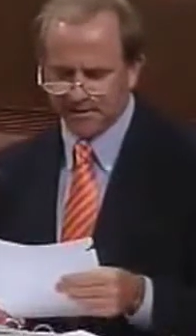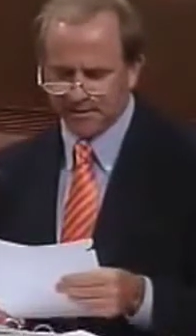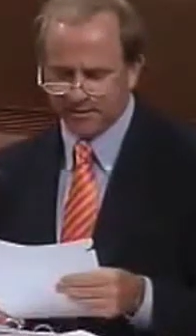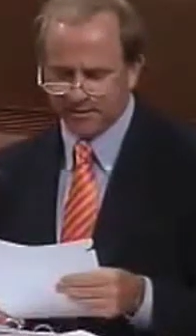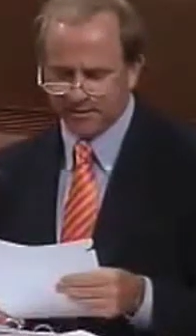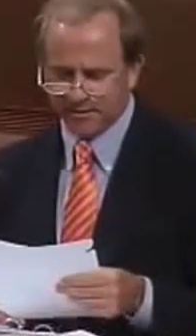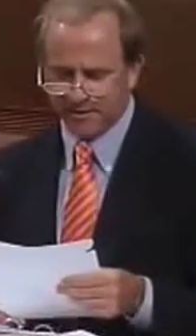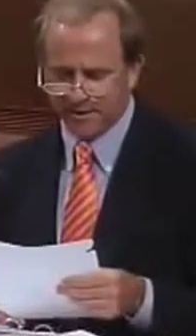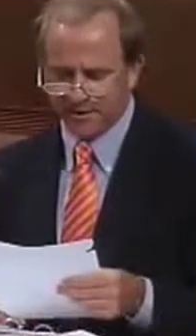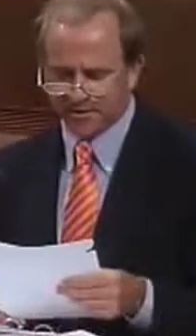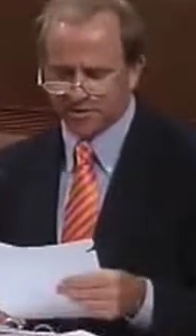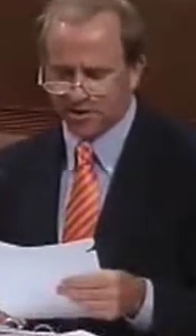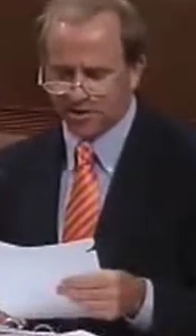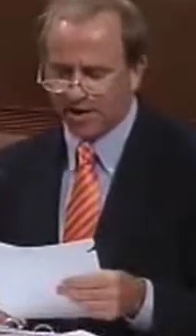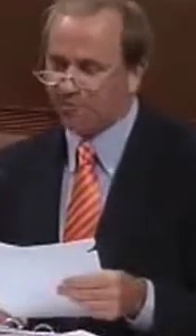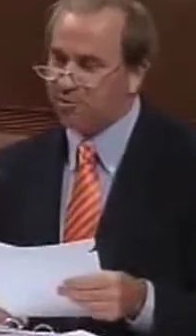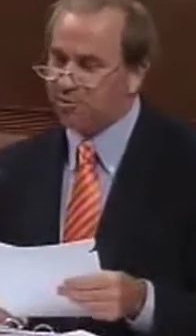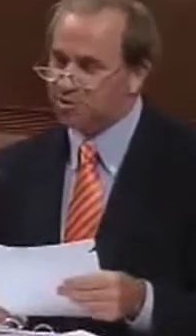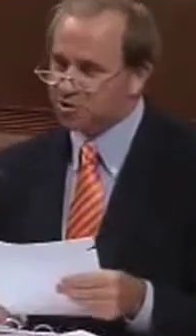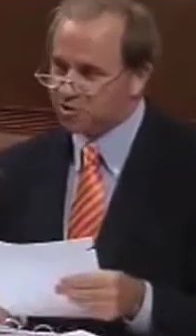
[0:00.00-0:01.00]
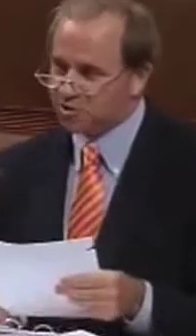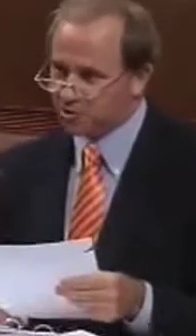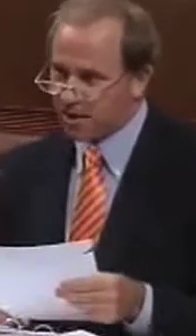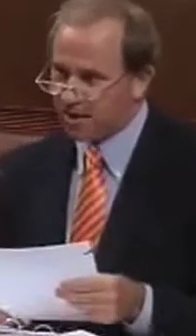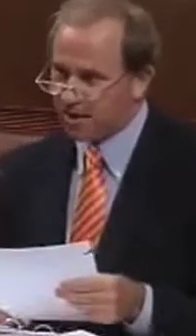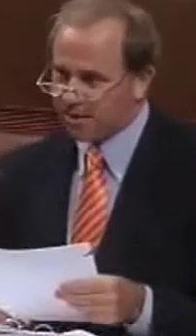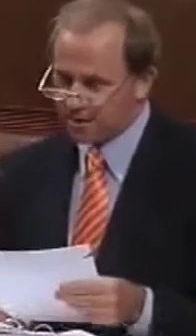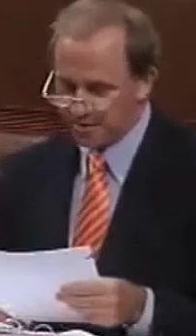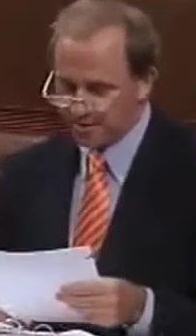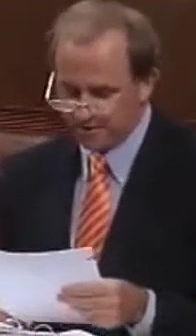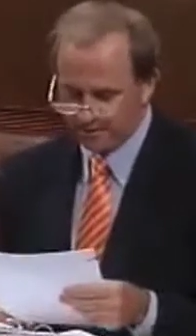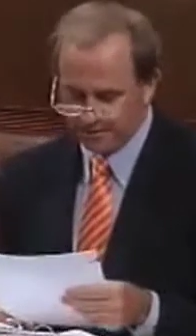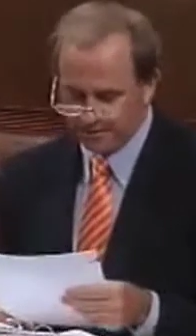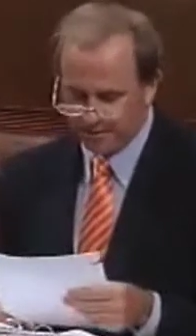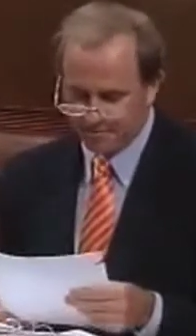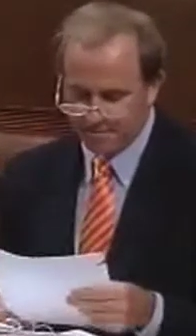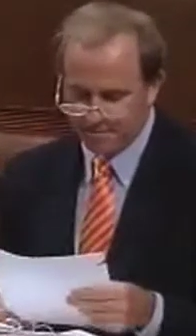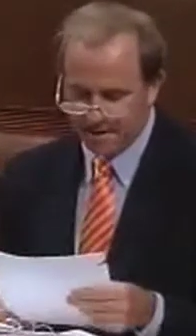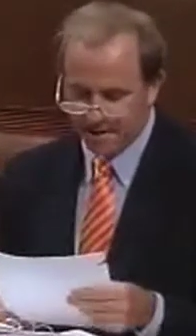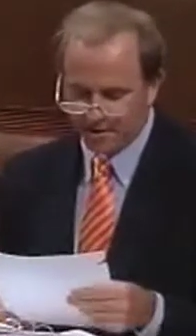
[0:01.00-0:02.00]
that I would strike
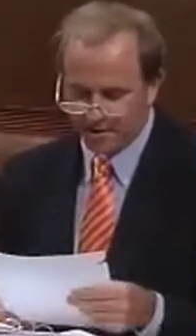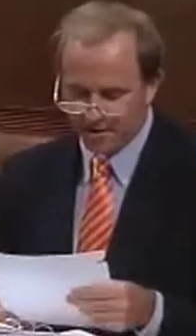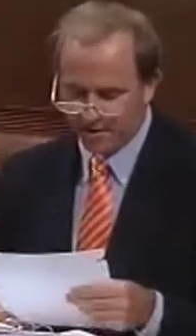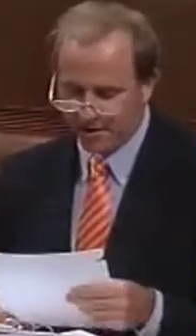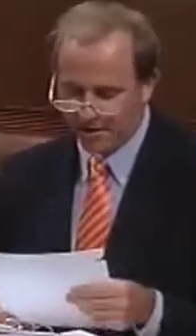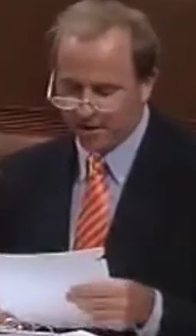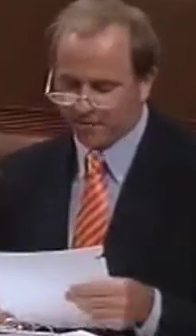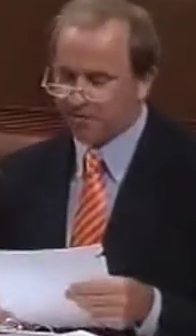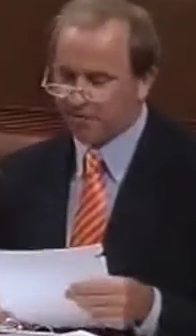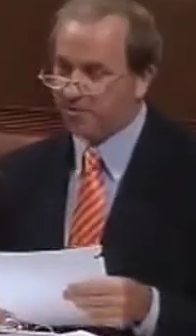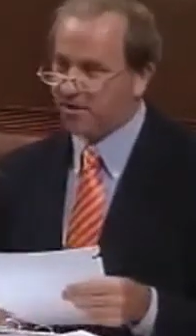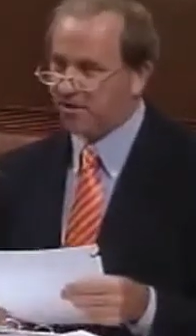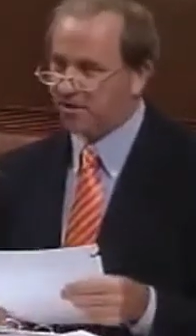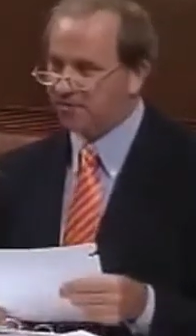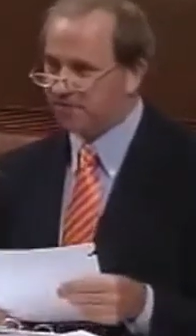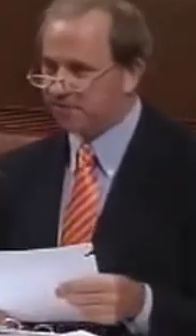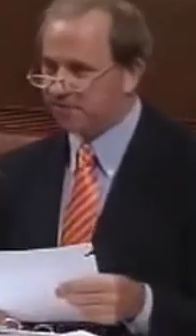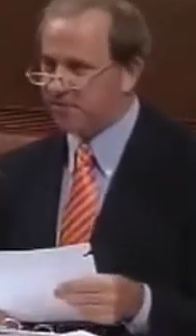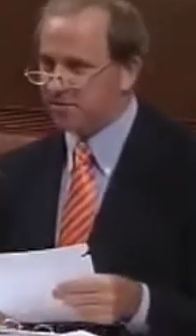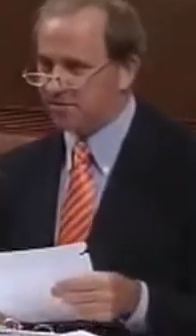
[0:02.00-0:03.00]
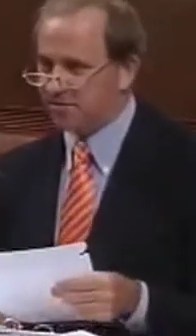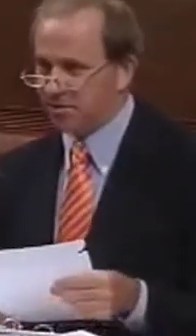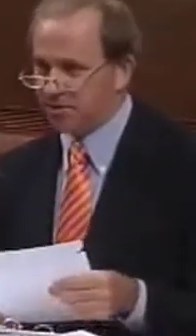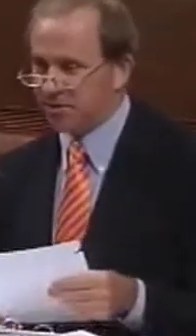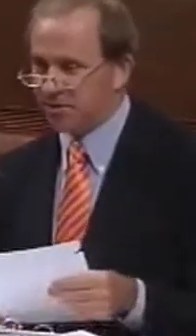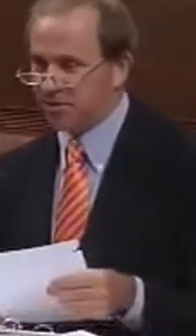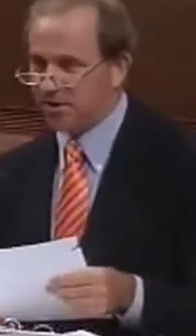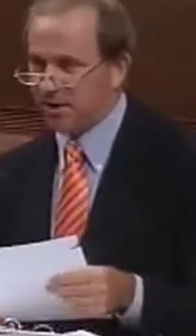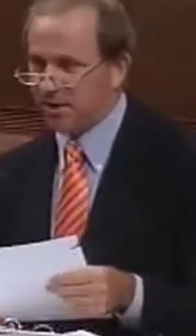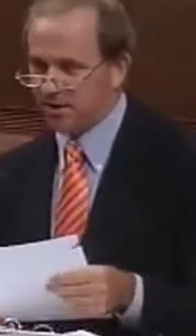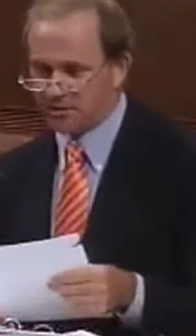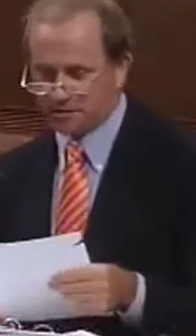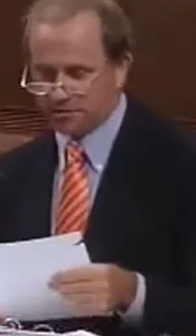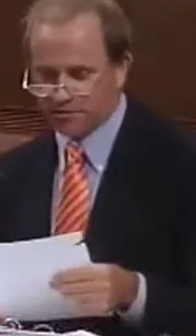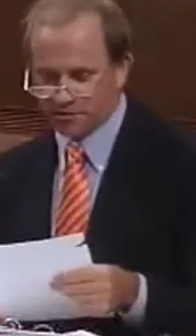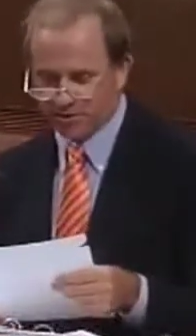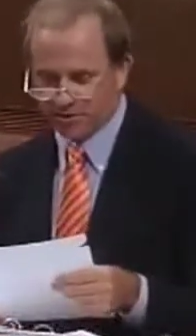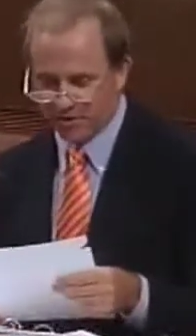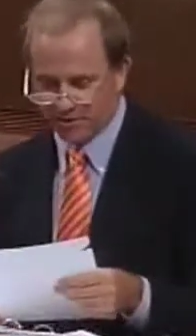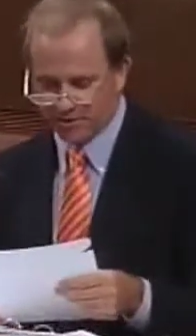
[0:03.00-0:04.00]
the amount $150 million
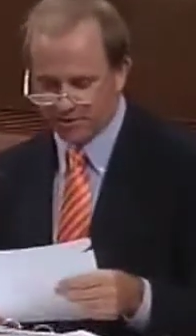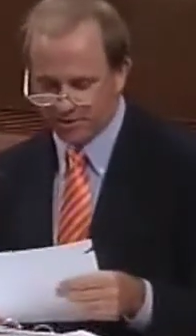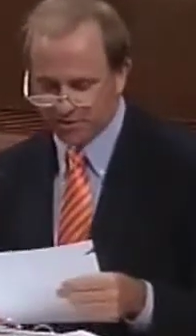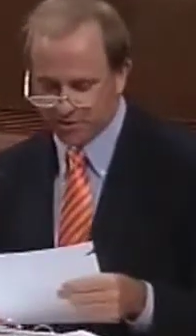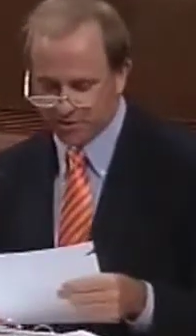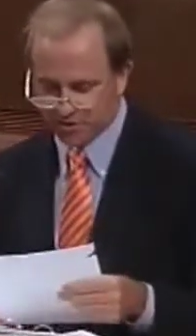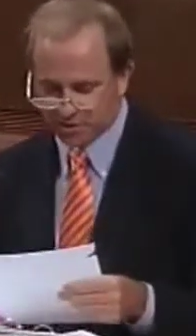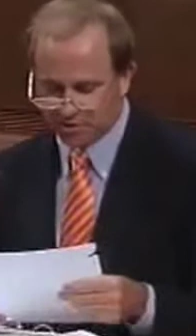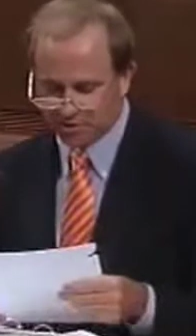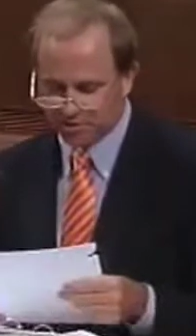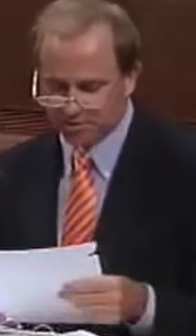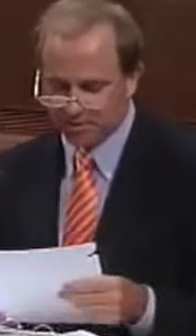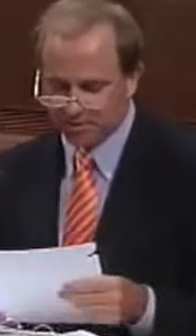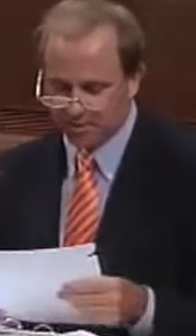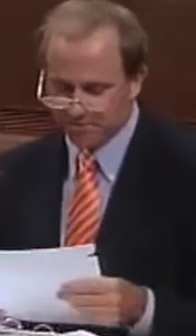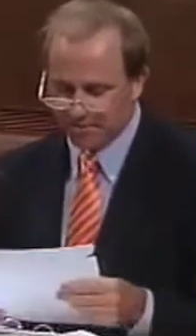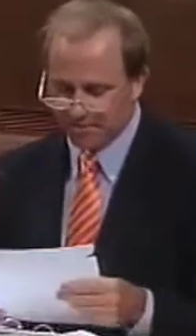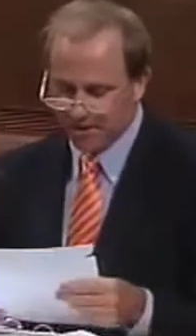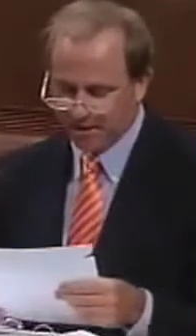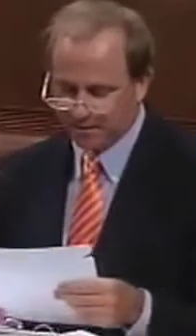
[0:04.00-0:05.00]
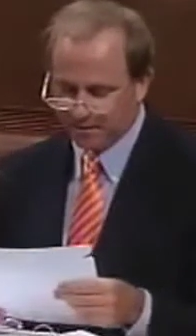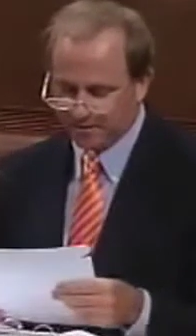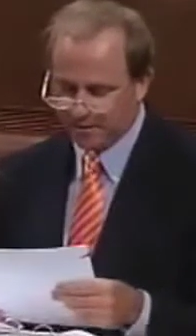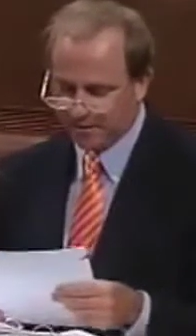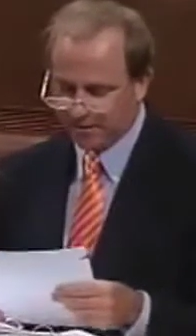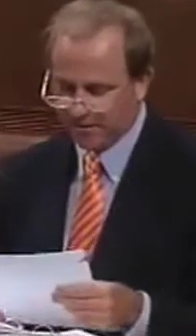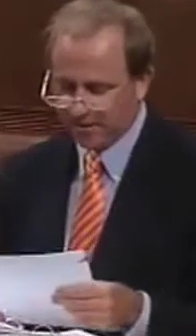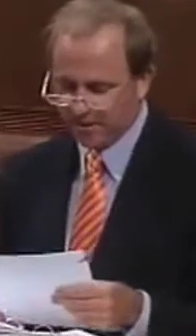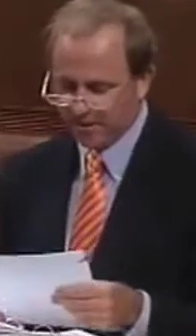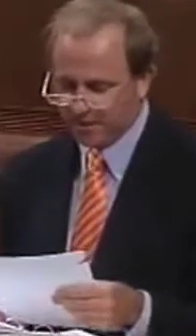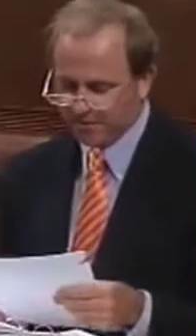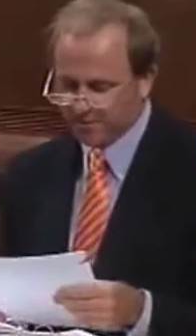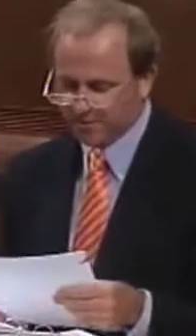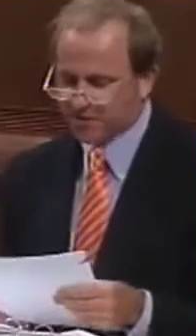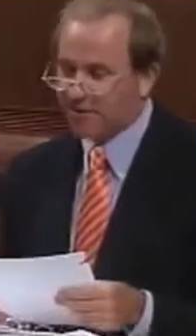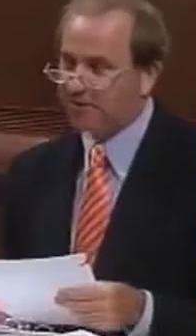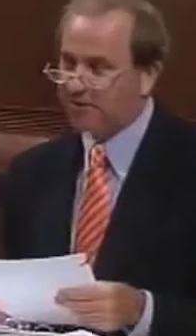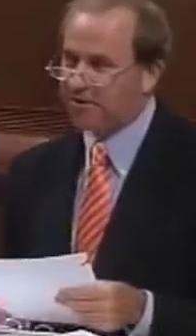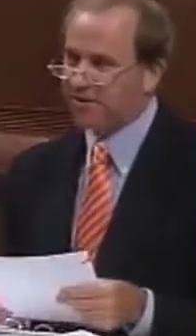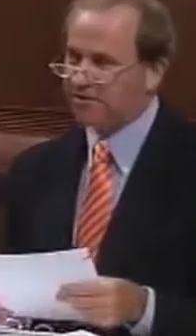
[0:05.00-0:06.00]
and insert the amount of
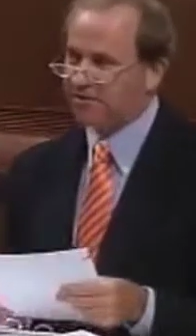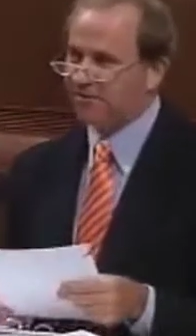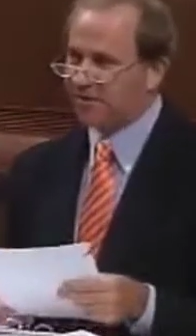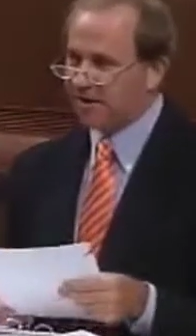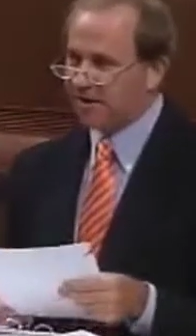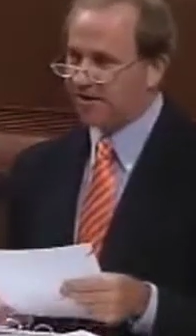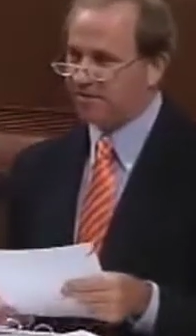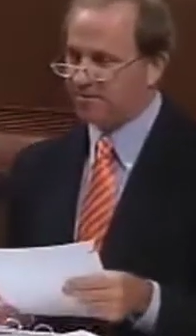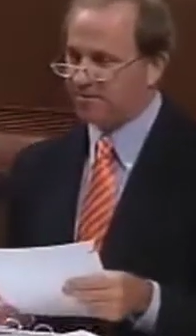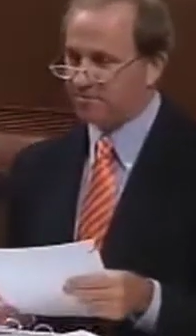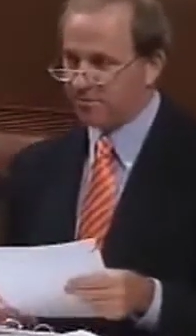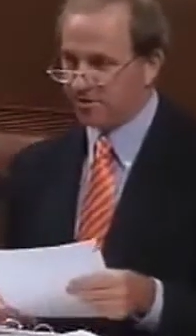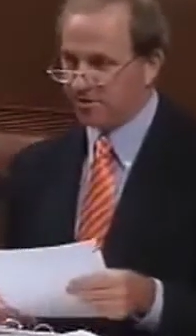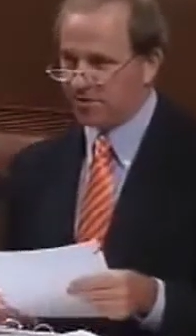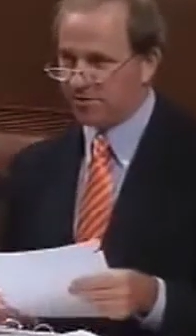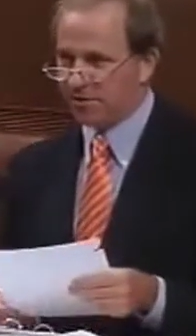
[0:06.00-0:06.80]
$75 million.